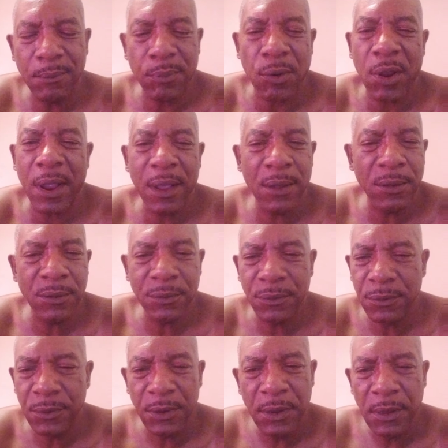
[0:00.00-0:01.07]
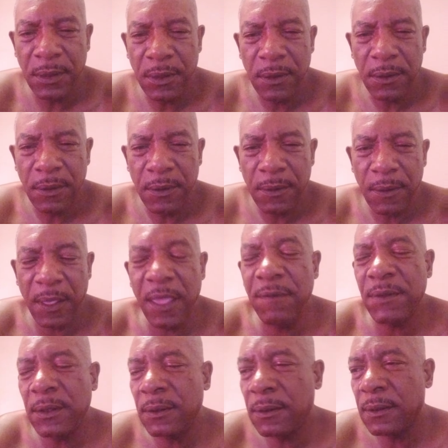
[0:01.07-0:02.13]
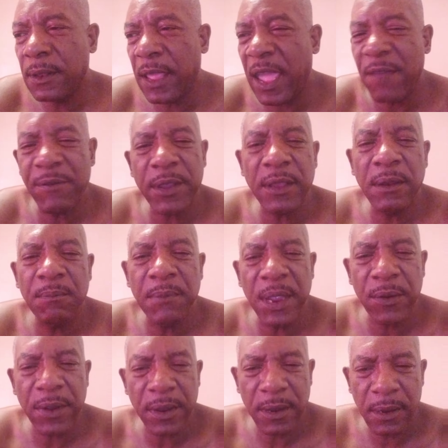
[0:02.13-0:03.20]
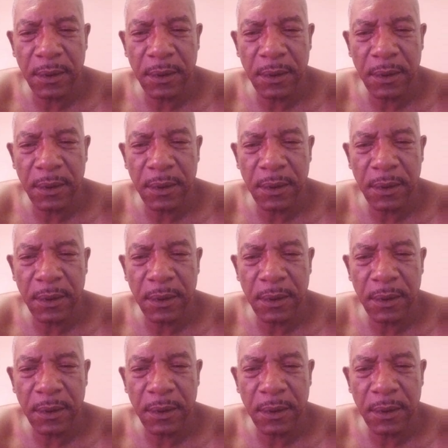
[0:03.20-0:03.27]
brown, even African American,